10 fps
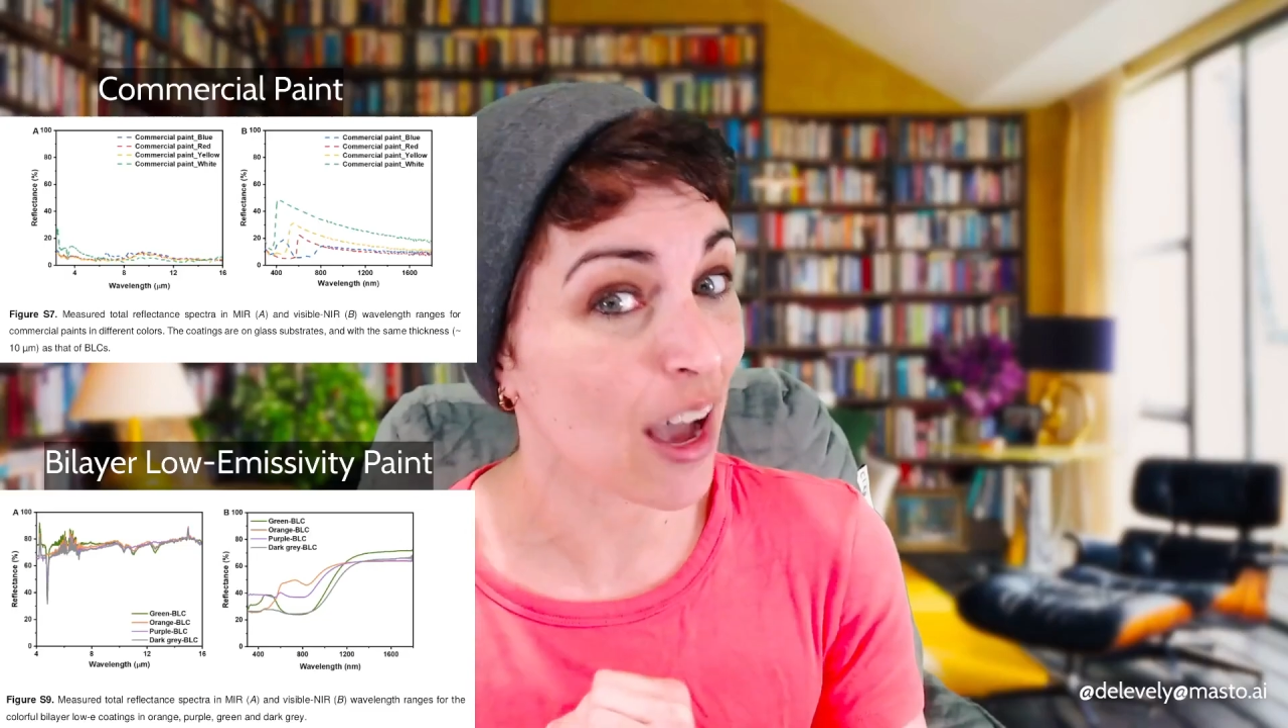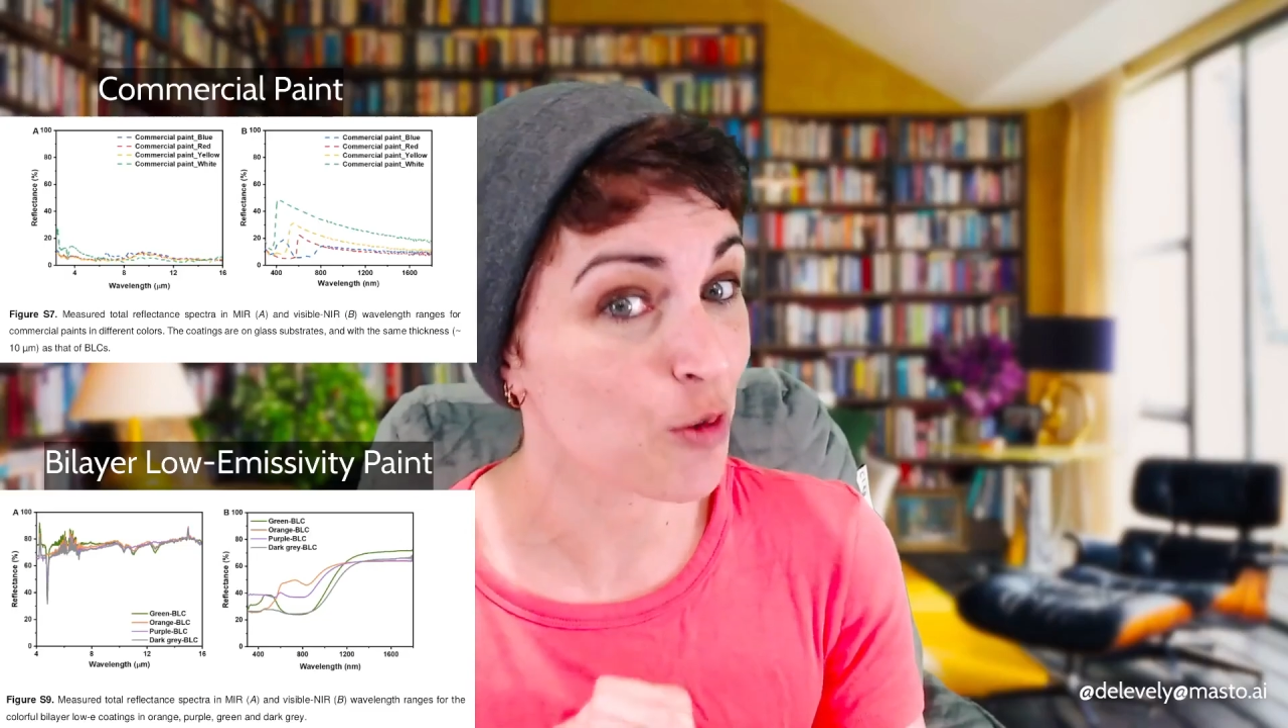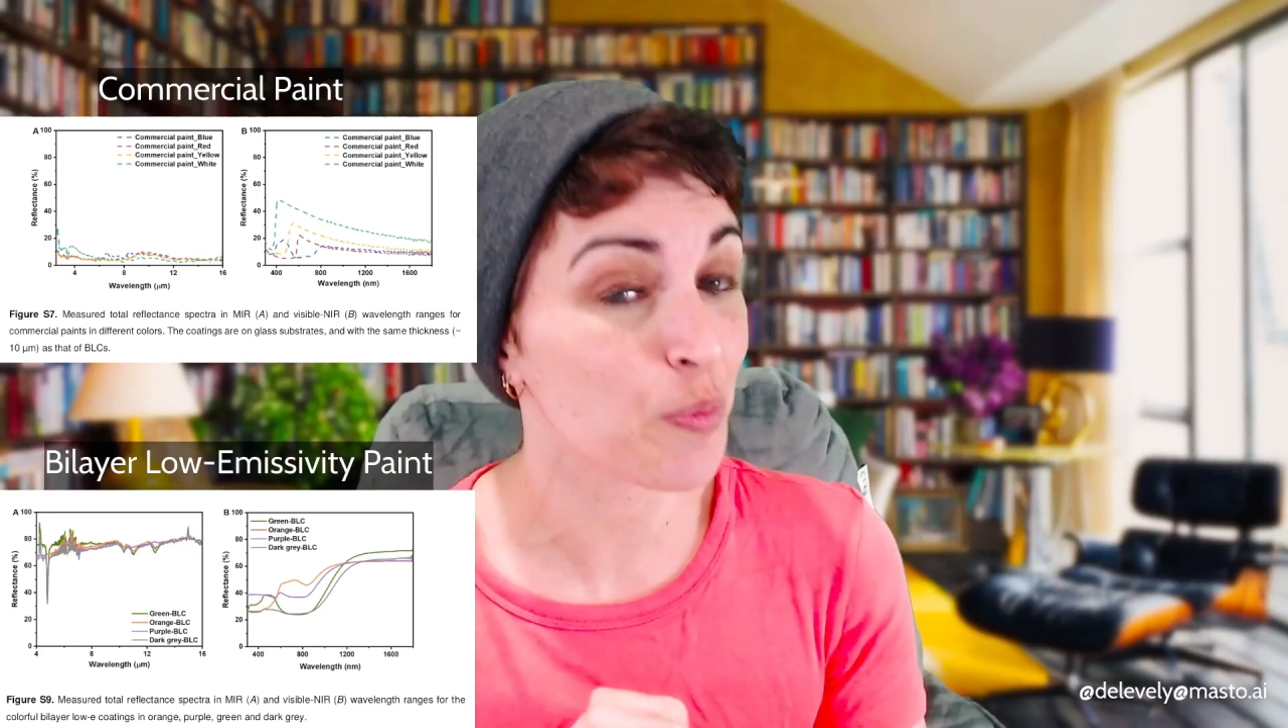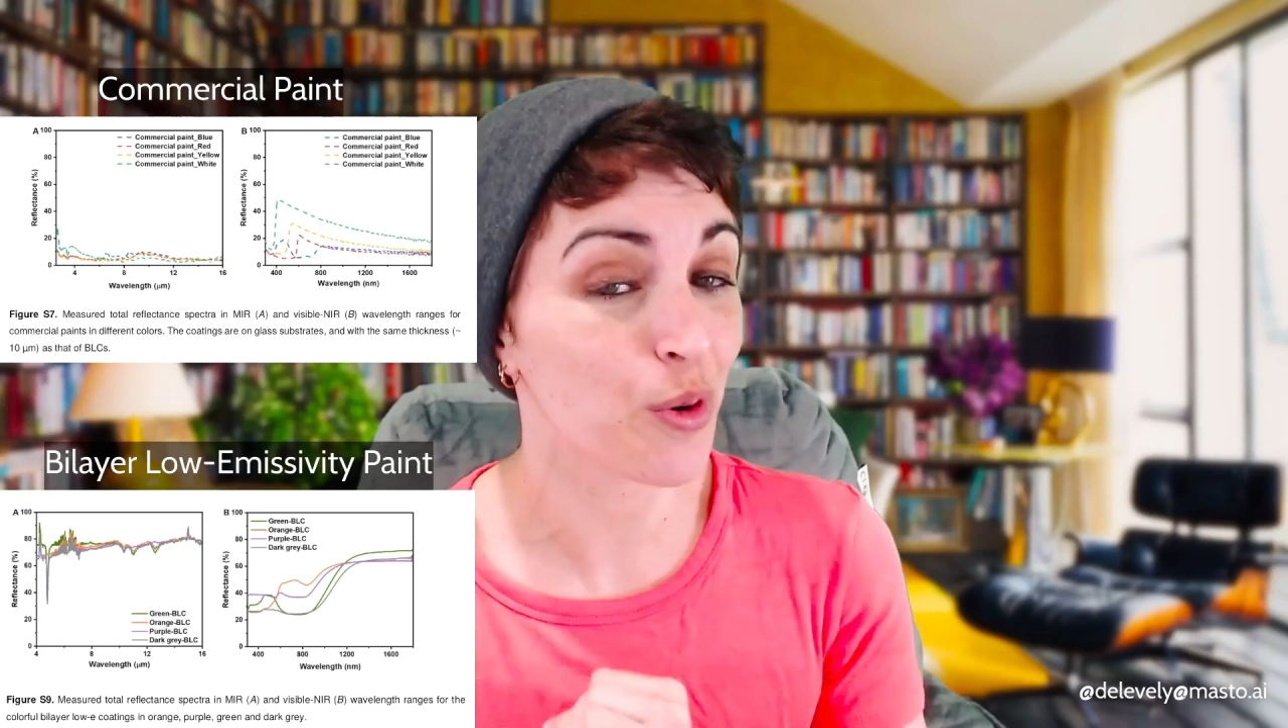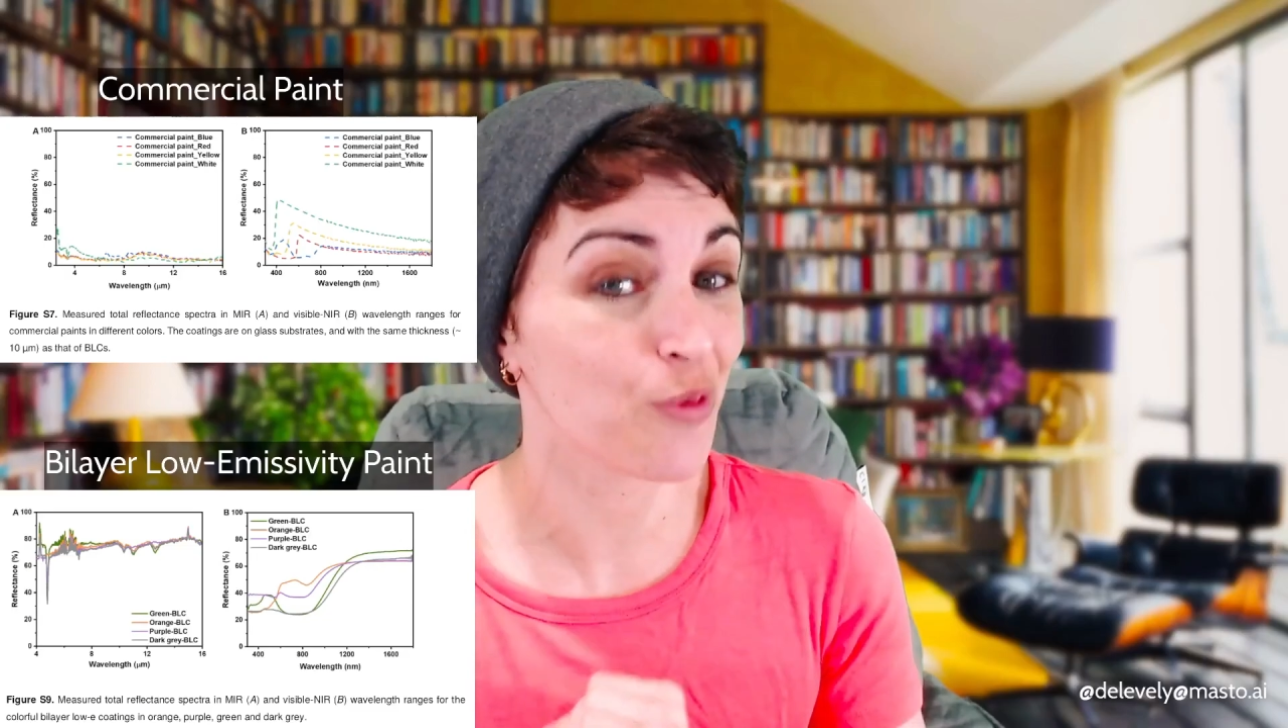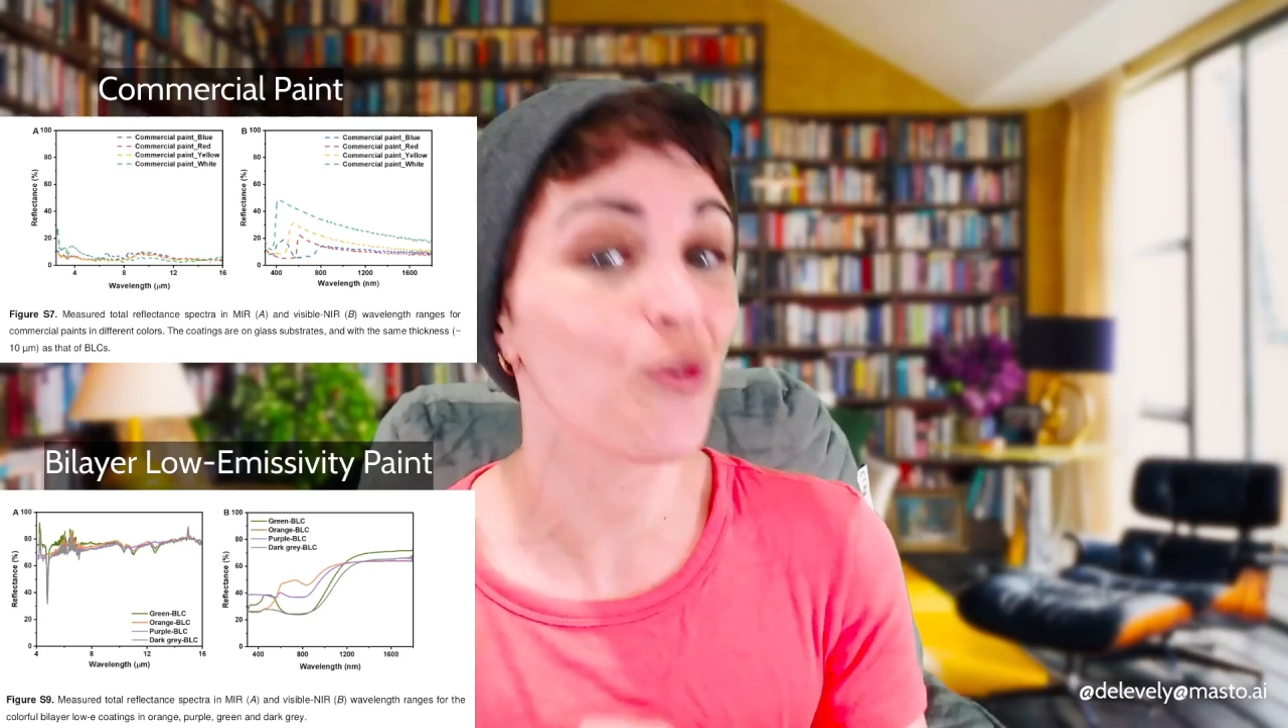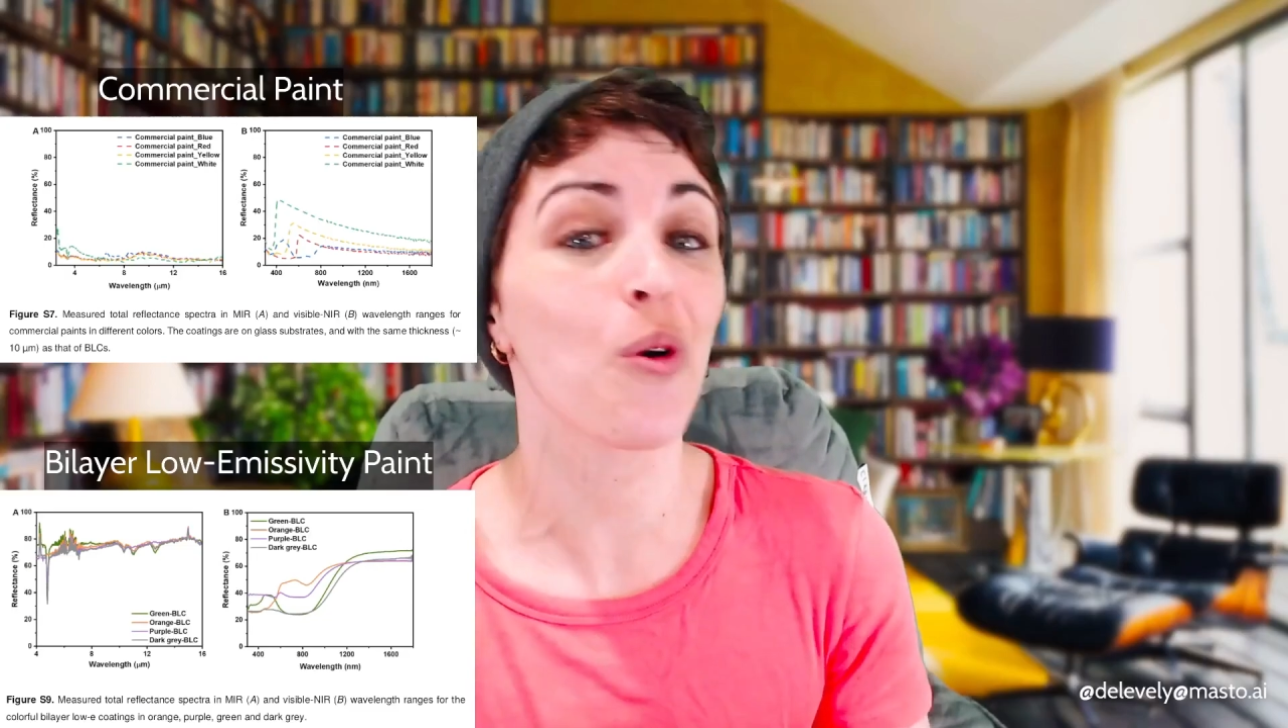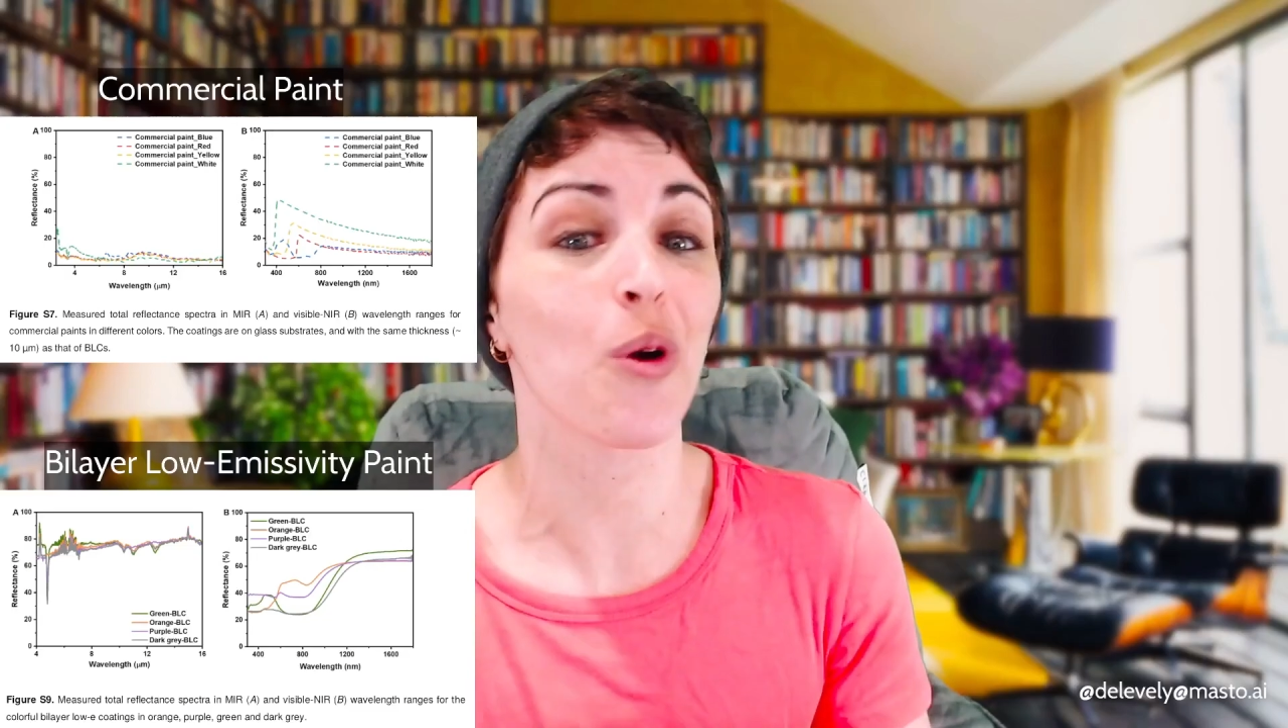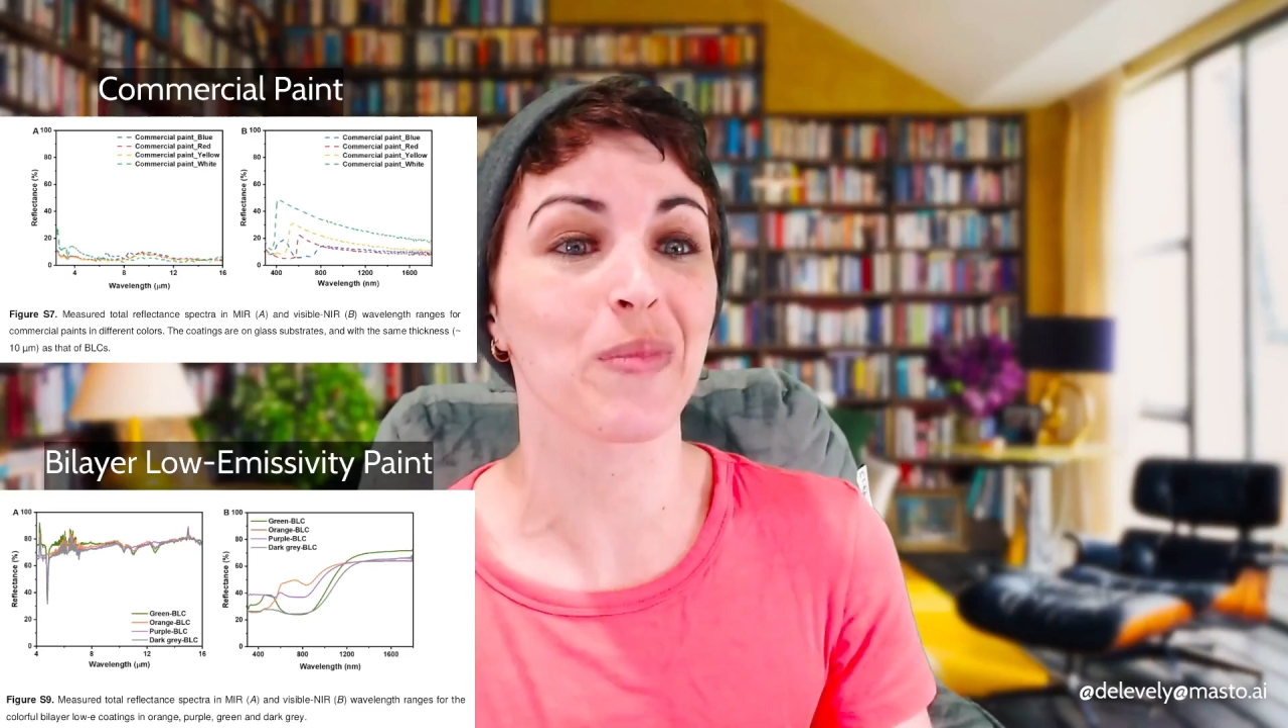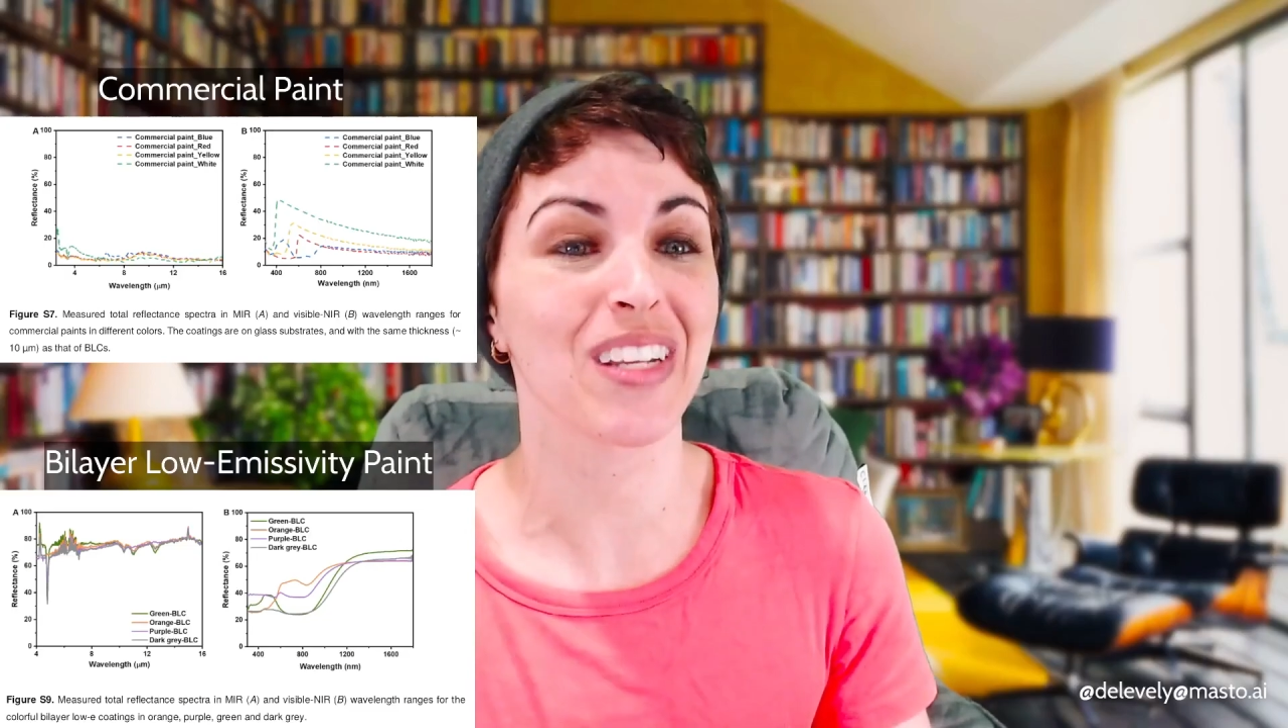
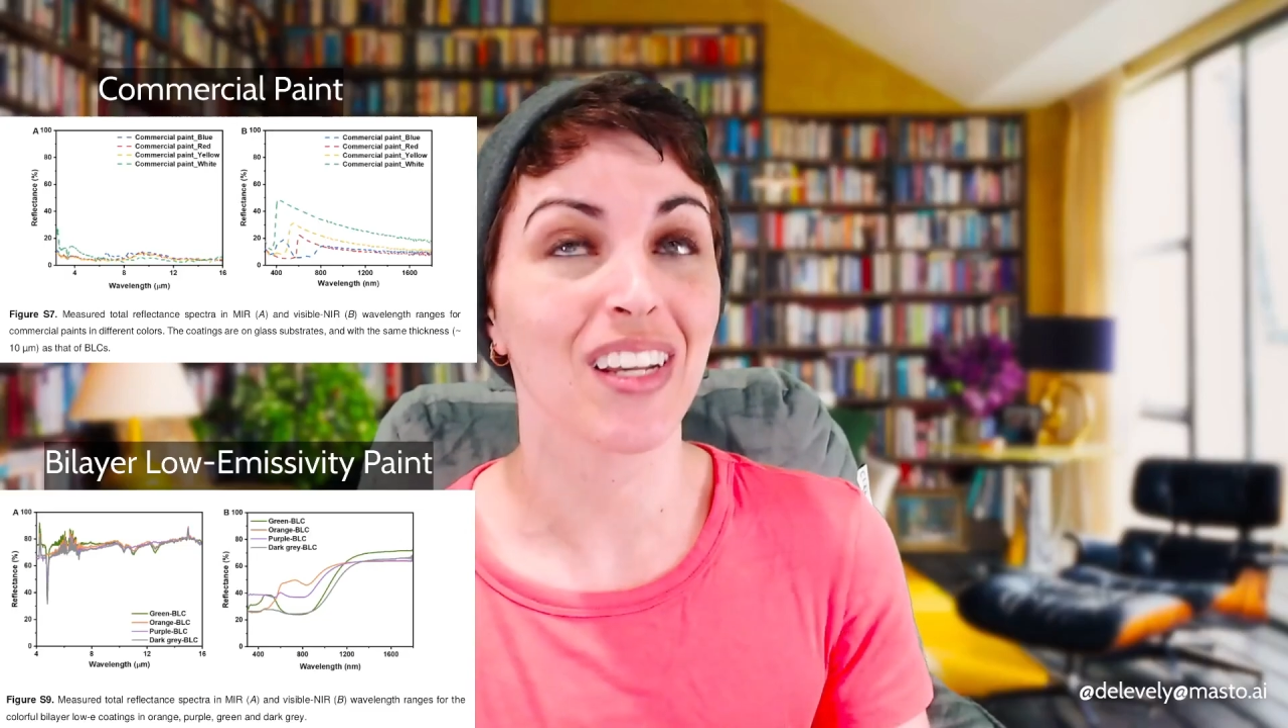outperformed